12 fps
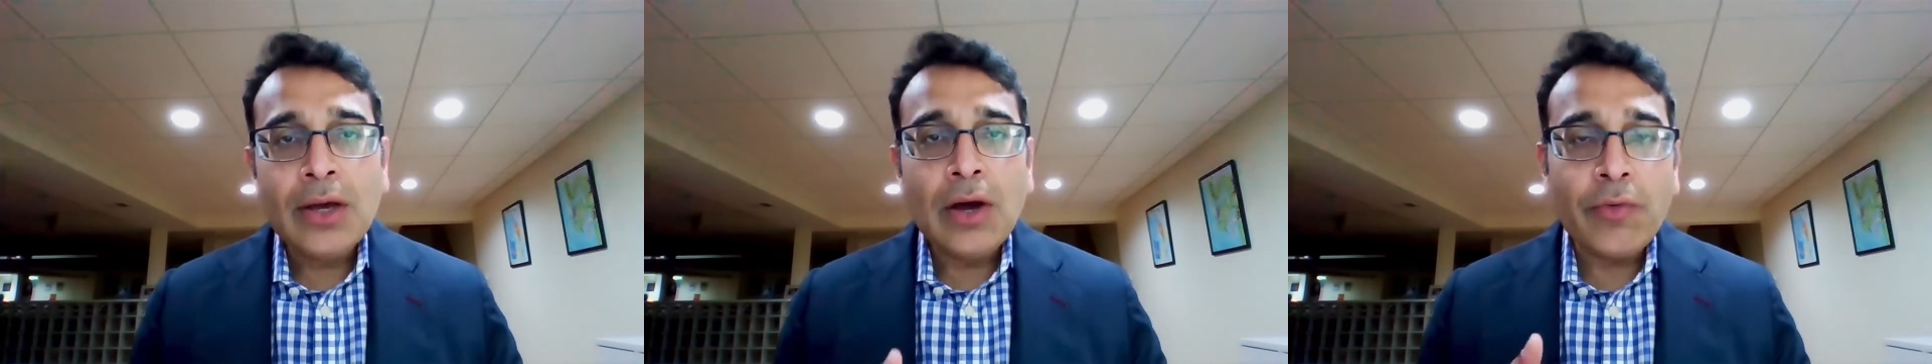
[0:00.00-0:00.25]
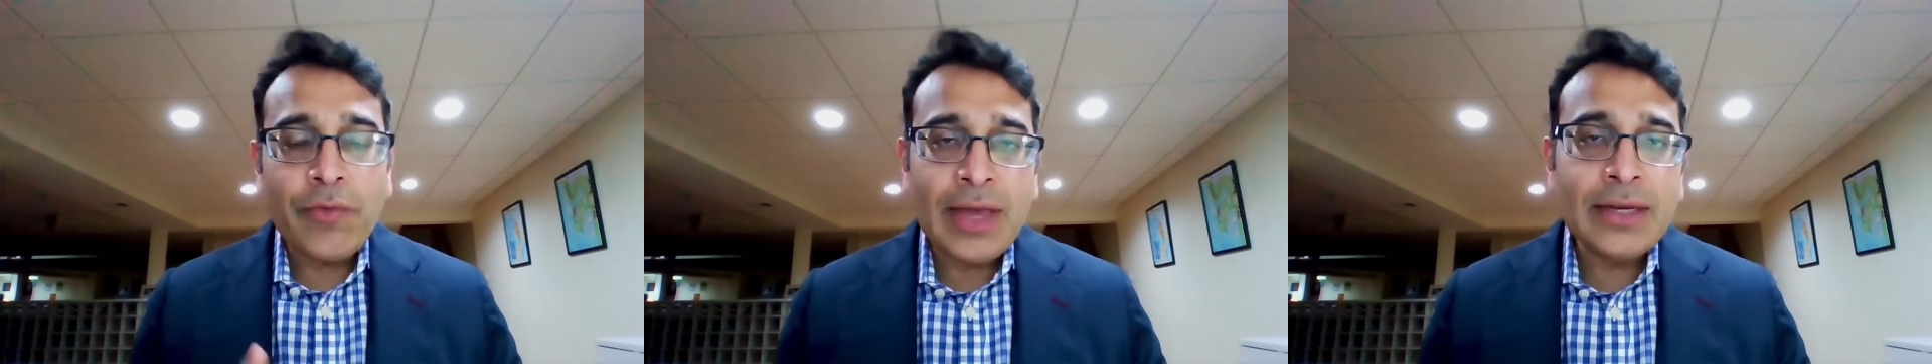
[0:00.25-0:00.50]

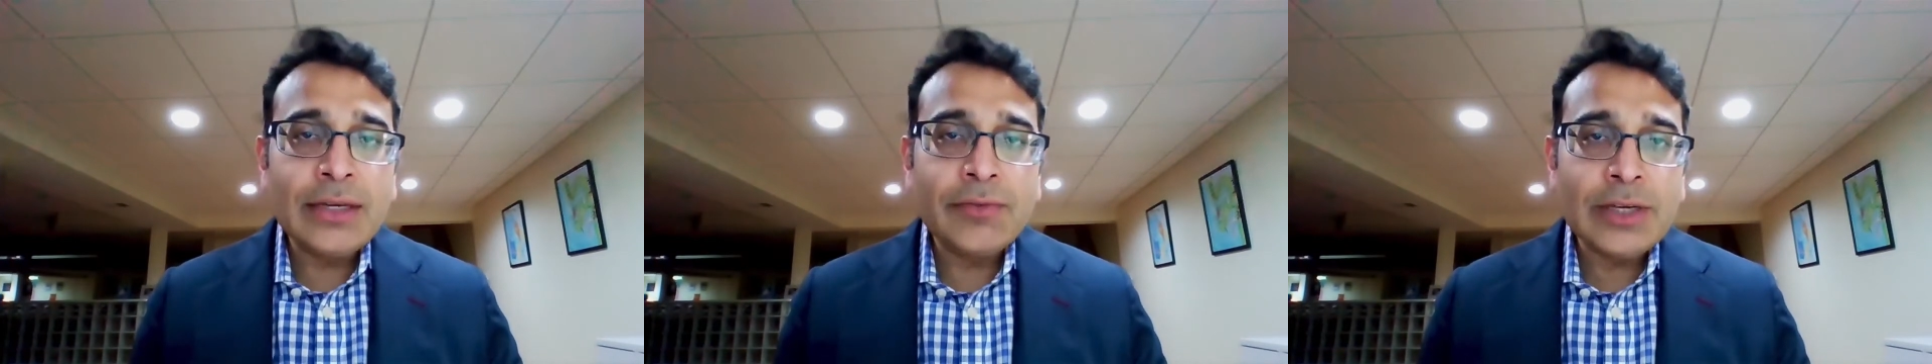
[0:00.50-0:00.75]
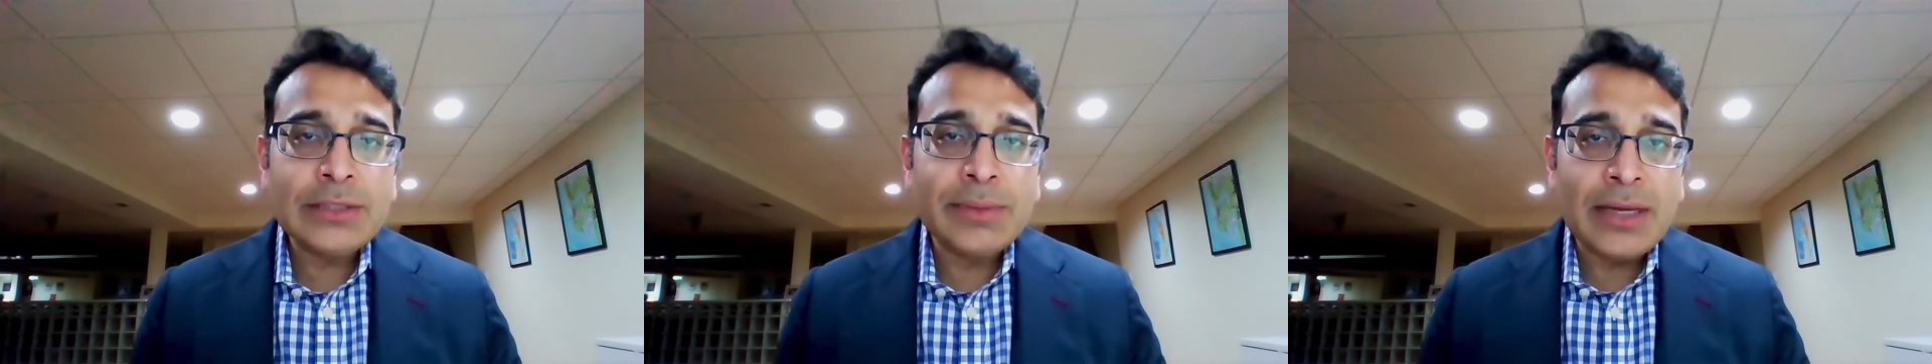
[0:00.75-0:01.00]
of any
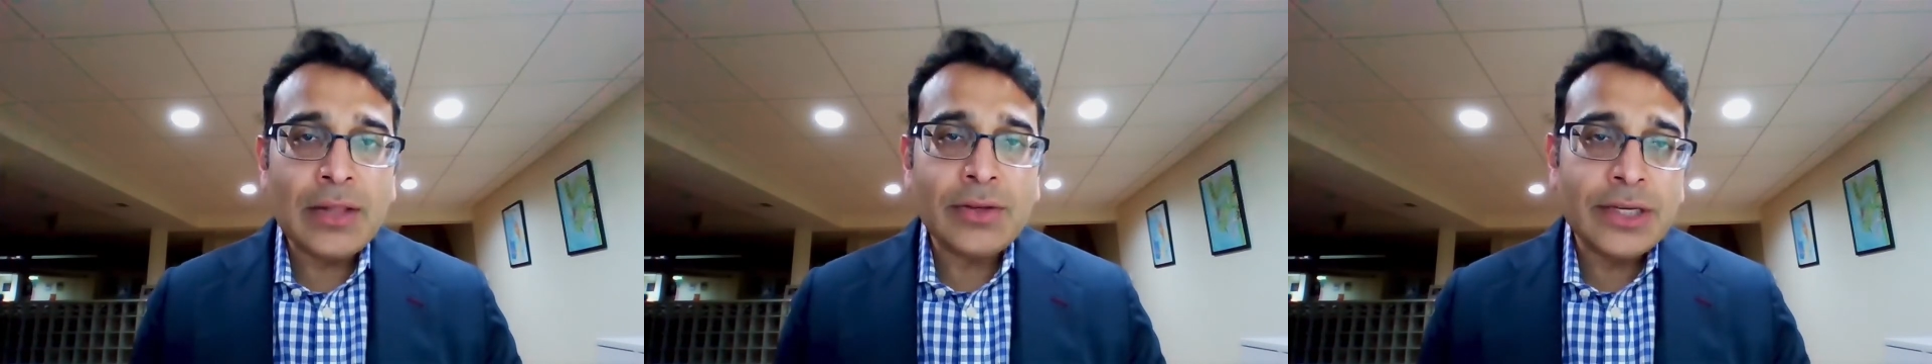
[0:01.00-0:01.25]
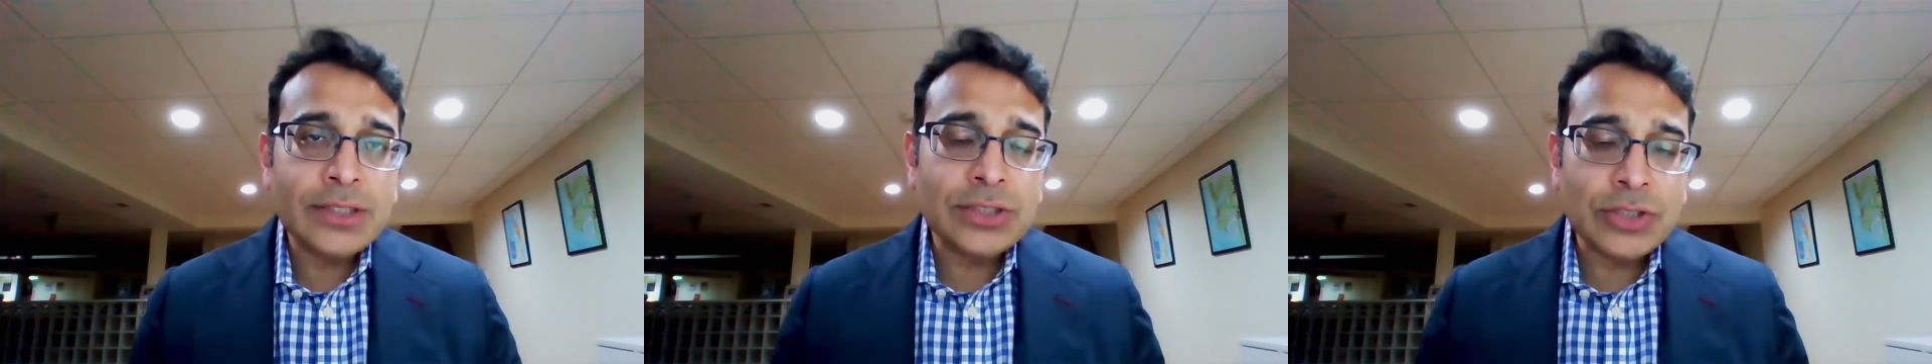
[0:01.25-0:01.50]
investment
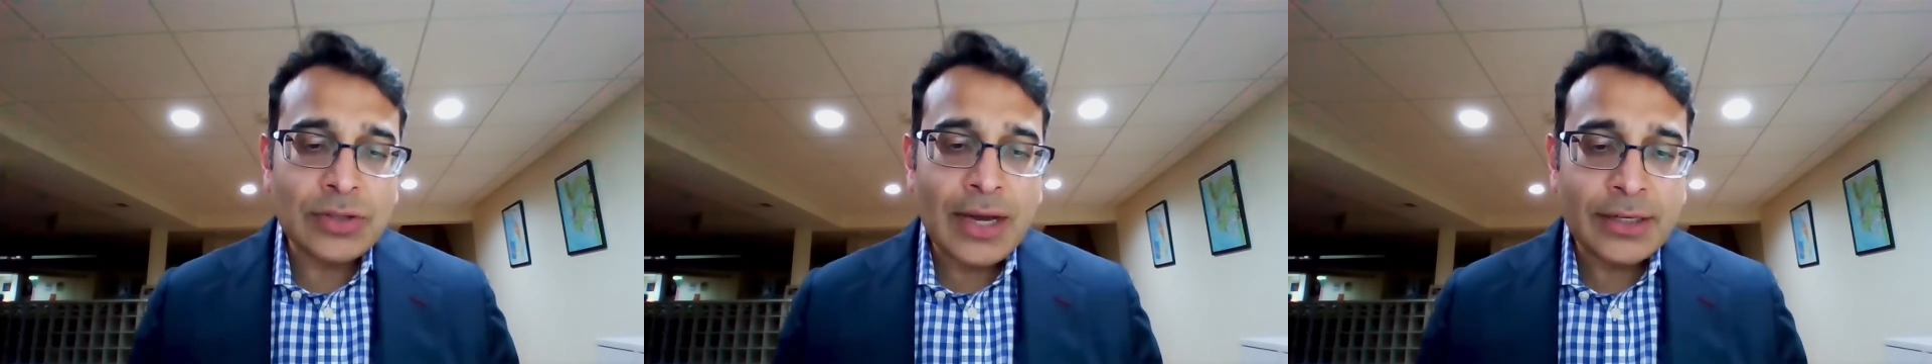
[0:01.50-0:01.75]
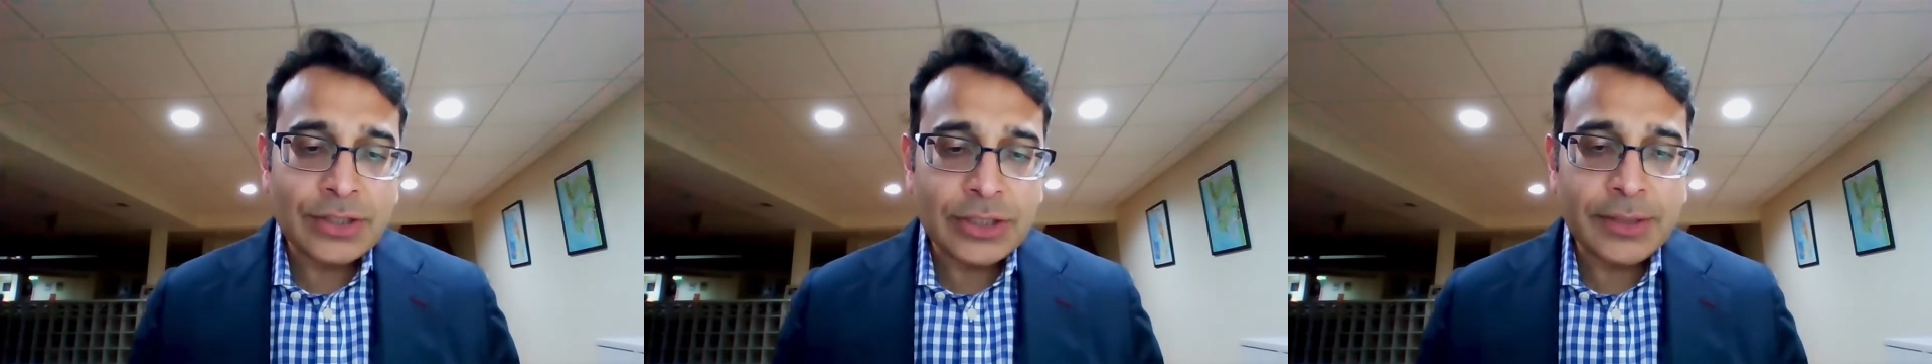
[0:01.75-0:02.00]
allocation
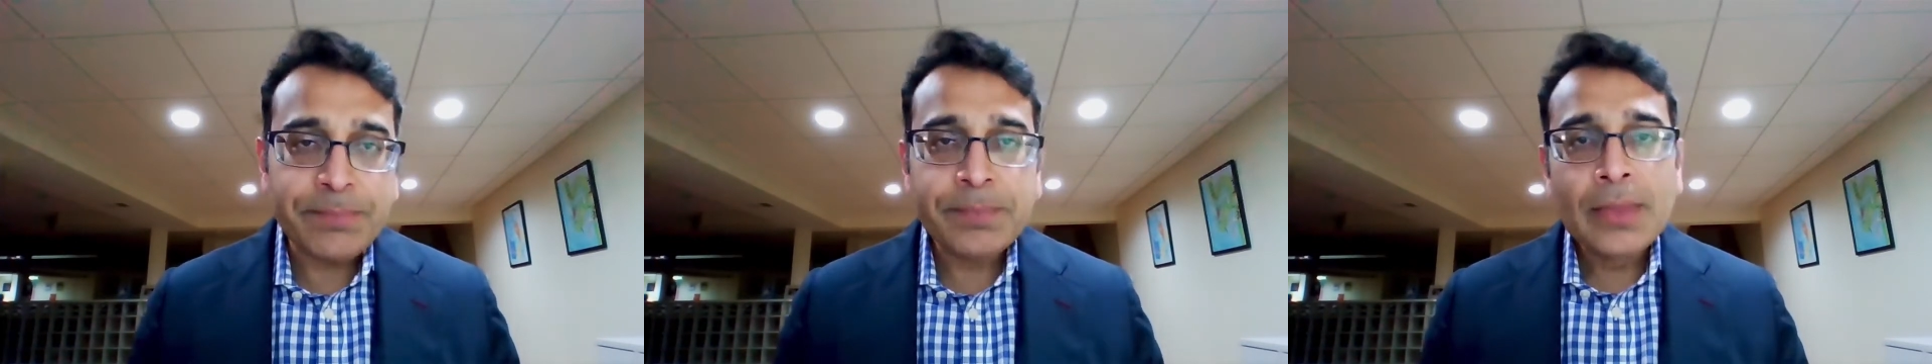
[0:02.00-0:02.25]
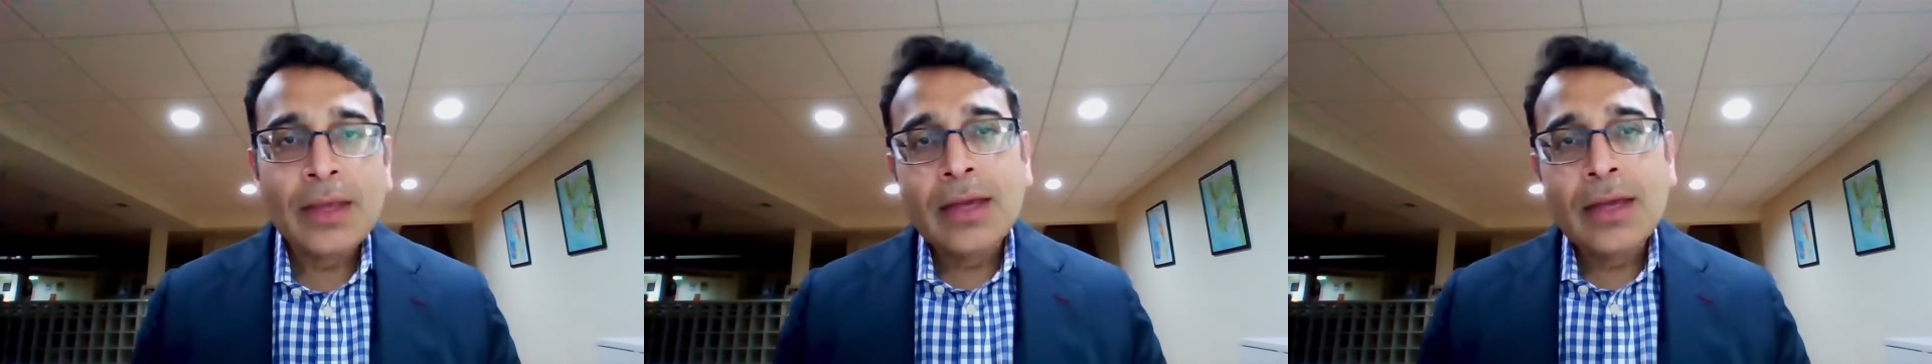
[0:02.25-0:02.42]
strategy.